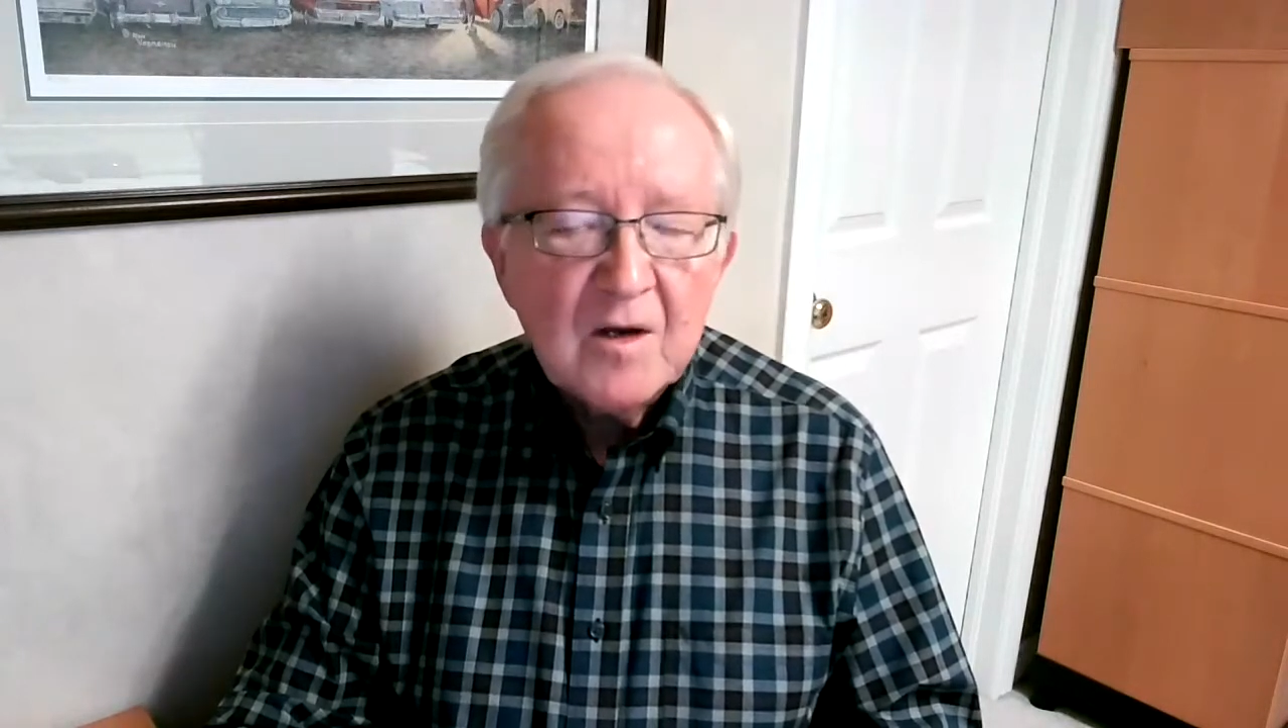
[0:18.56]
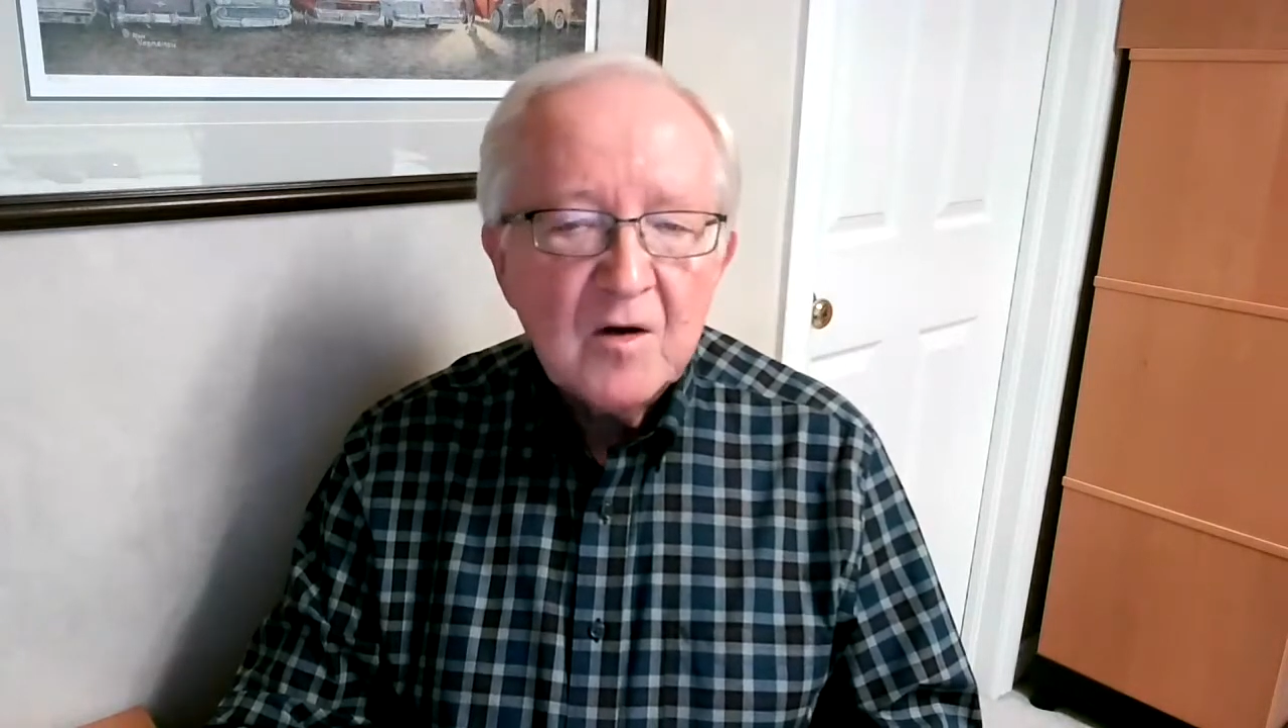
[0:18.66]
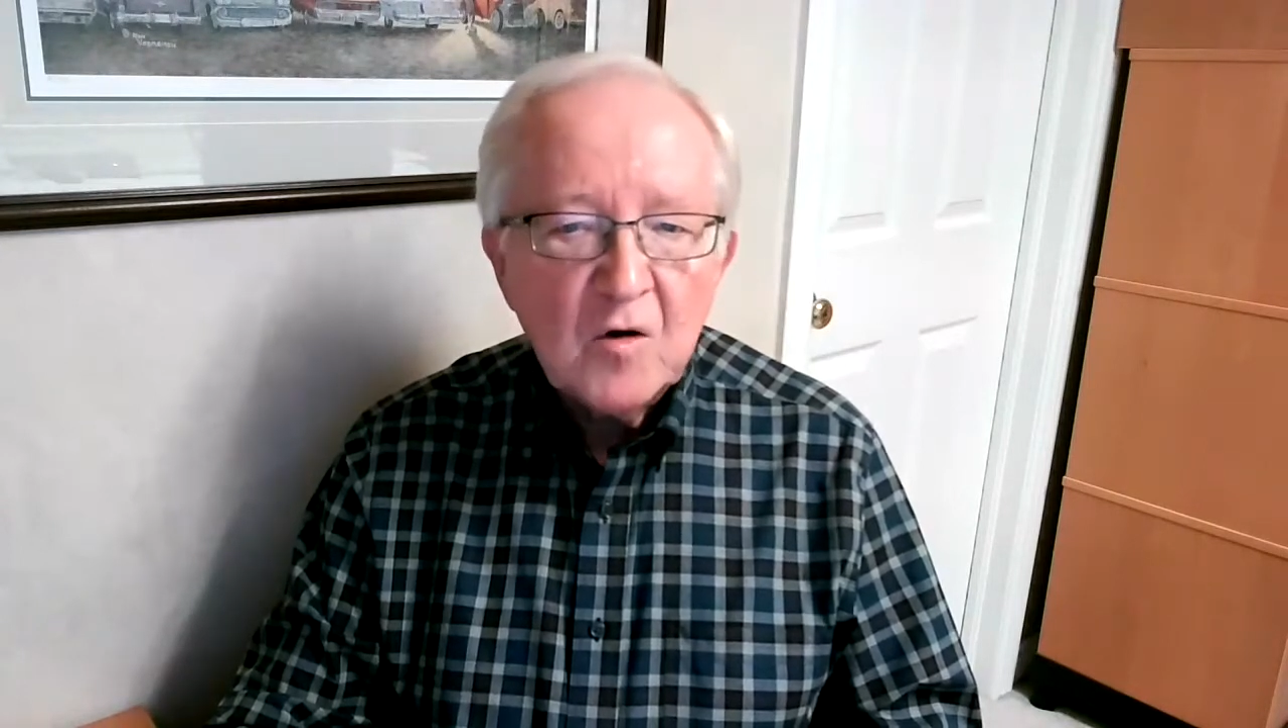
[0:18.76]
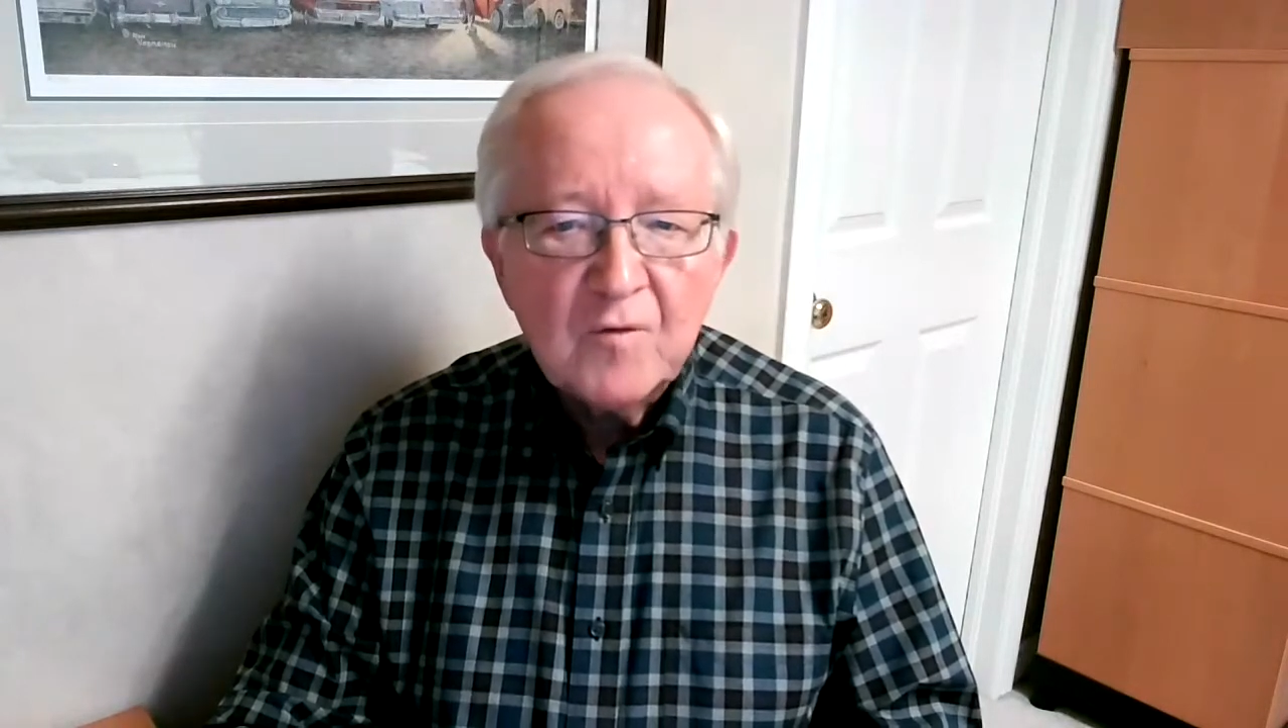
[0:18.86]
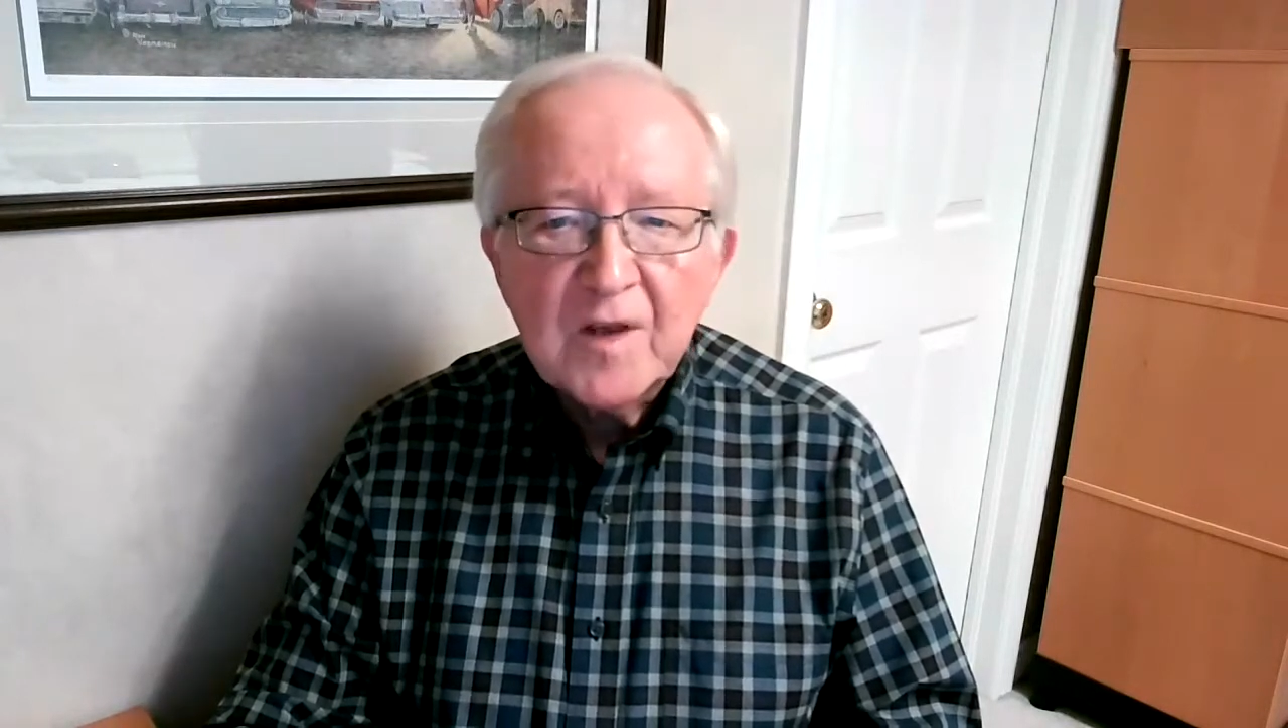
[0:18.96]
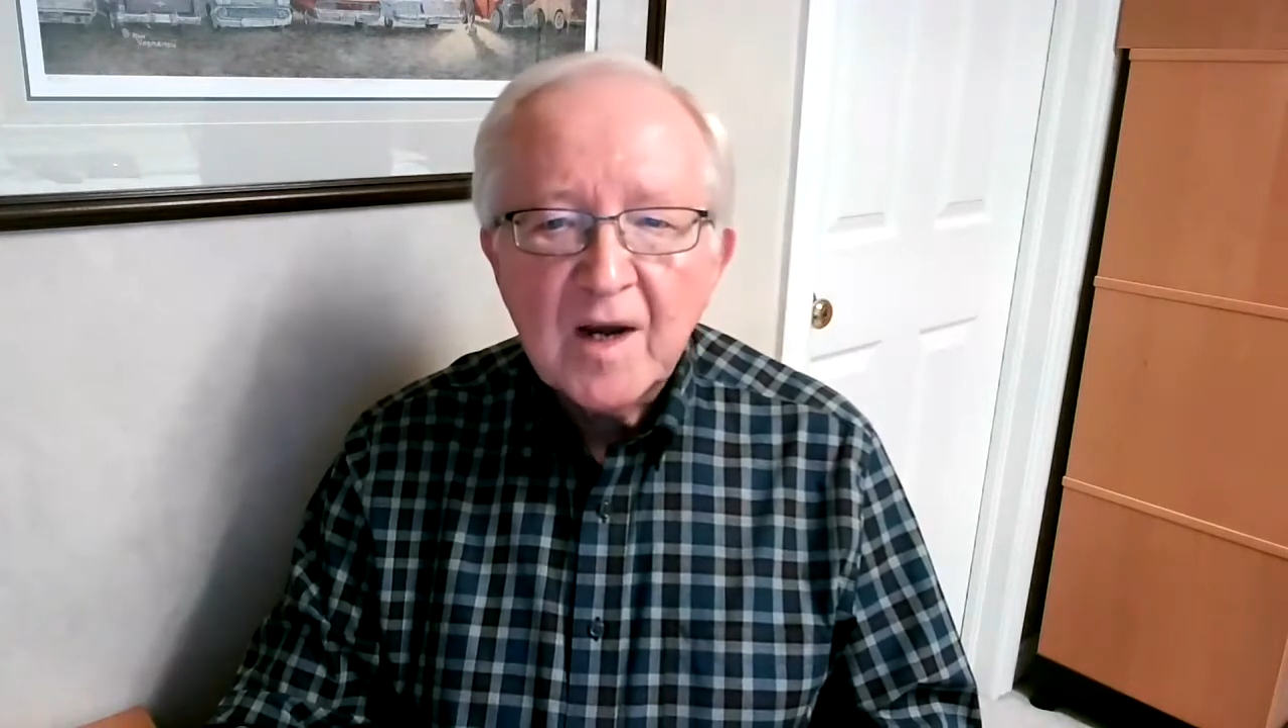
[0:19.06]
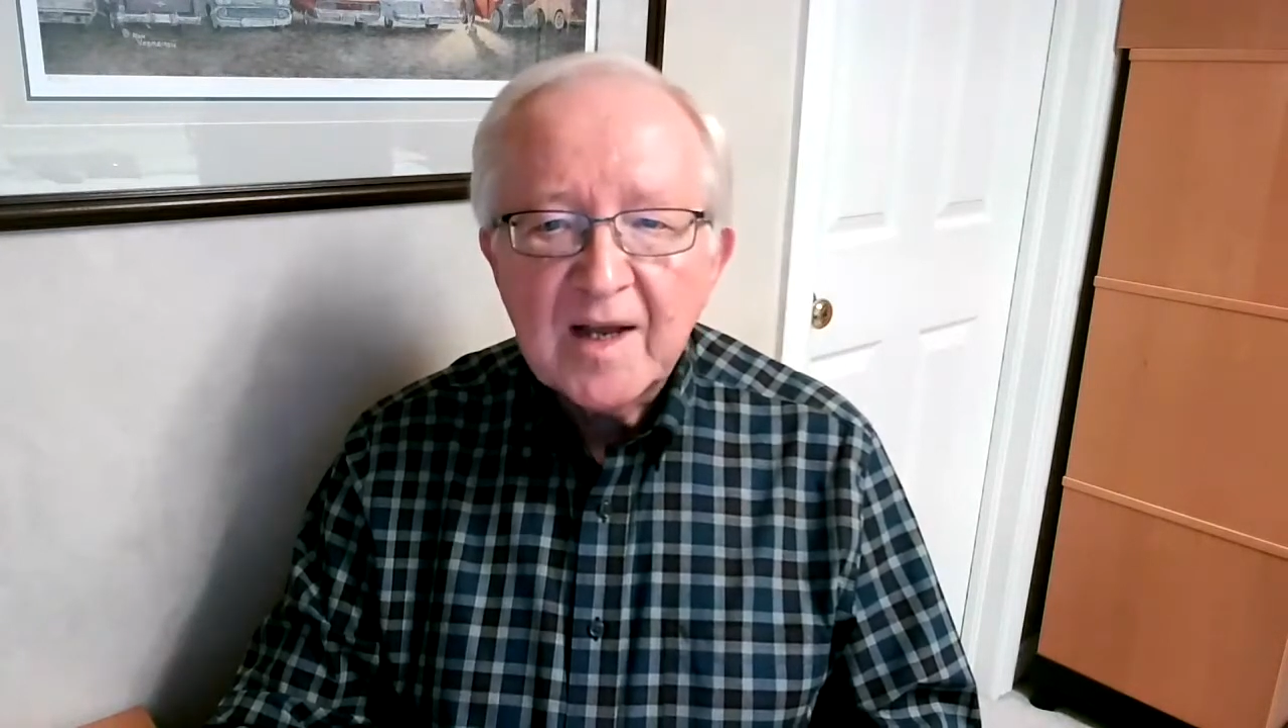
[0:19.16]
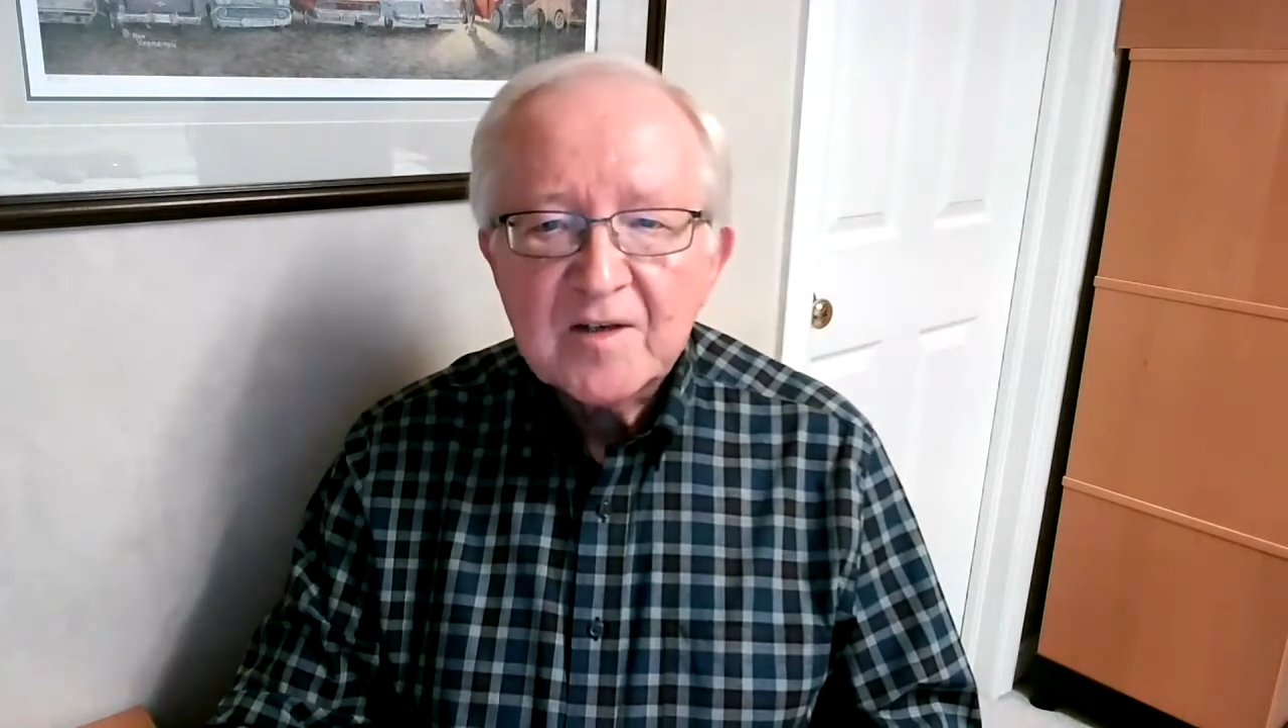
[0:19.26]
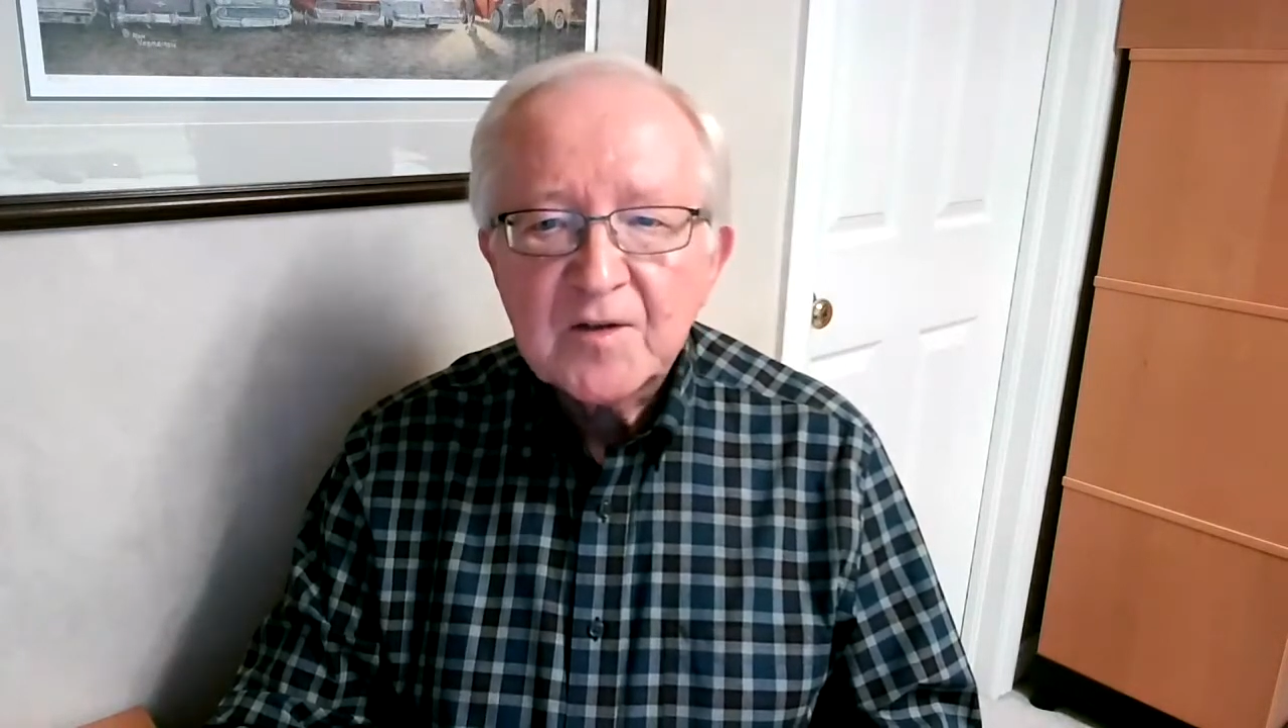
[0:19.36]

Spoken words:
Over the last